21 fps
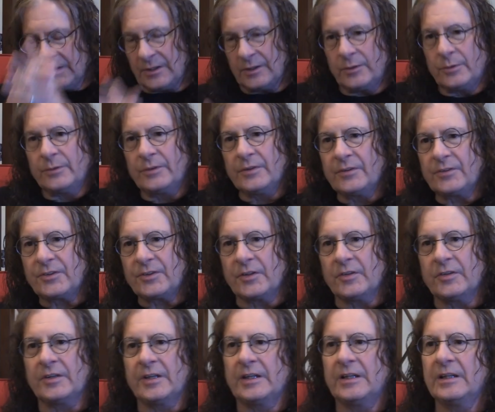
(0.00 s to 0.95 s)
you know, on the
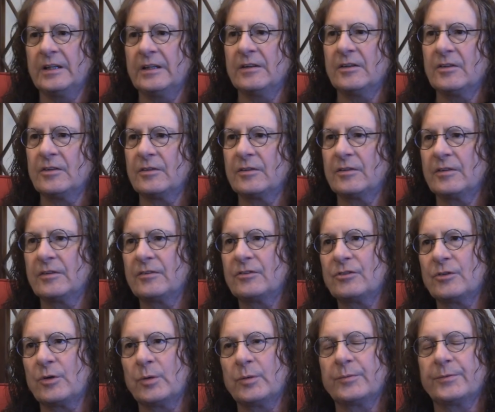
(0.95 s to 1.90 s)
Sunday he didn't
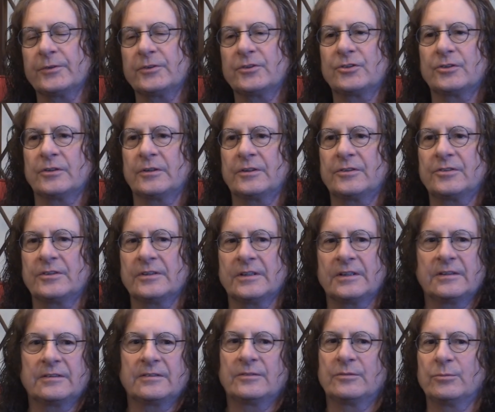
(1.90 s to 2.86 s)
show up for church, and
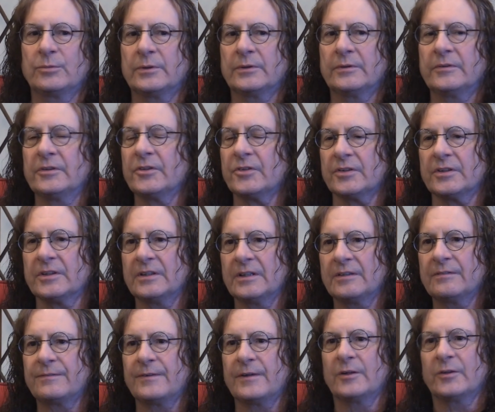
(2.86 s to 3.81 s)
they where yeah, is they he?
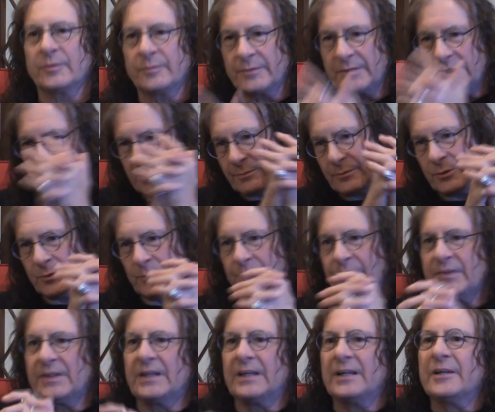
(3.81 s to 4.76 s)
Knew. They found him there.
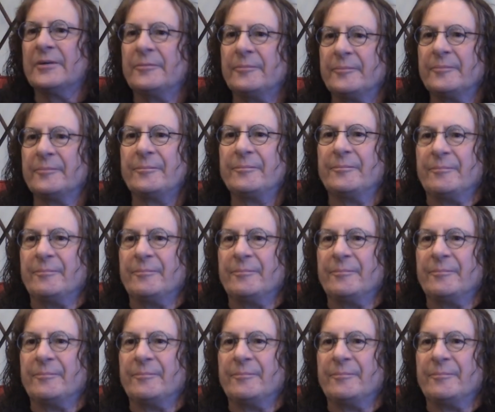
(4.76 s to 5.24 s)
Boom. Yeah.